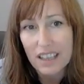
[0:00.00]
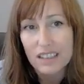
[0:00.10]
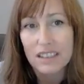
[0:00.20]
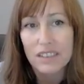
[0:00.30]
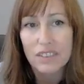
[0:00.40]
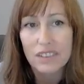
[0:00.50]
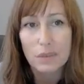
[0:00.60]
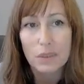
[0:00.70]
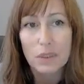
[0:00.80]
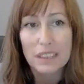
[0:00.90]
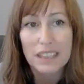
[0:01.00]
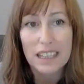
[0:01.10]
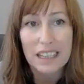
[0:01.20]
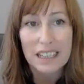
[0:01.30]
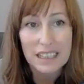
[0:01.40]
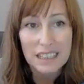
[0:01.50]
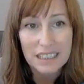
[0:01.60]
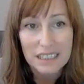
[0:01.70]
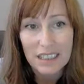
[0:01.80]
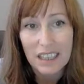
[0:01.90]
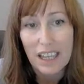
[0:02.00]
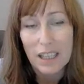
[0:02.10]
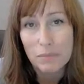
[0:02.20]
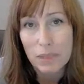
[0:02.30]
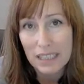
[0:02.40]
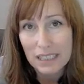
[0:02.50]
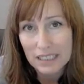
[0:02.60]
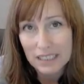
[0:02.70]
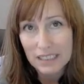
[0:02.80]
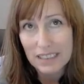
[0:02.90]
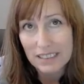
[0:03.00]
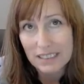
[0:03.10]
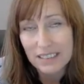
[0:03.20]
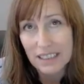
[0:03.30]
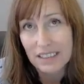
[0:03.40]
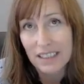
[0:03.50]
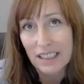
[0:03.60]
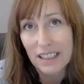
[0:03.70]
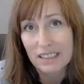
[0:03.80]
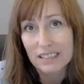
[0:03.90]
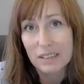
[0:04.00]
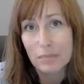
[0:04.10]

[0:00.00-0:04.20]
The difference between ache and pain is that